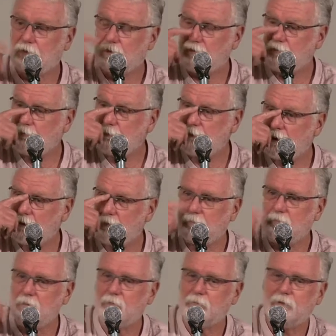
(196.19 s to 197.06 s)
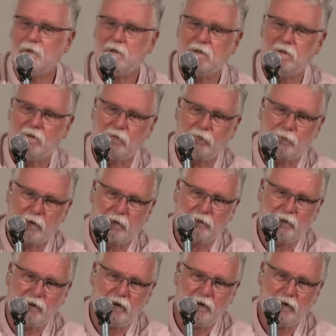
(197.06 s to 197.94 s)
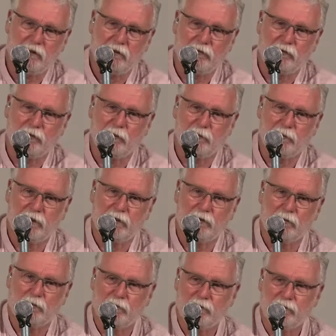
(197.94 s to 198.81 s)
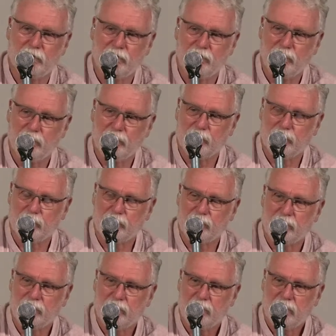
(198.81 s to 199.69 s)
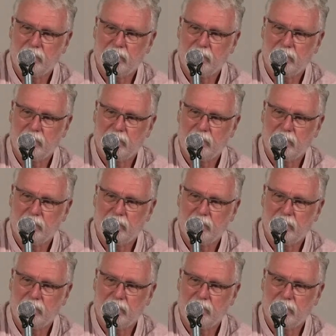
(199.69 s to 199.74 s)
it doesn't matter what my opinion is no better or worse than yours.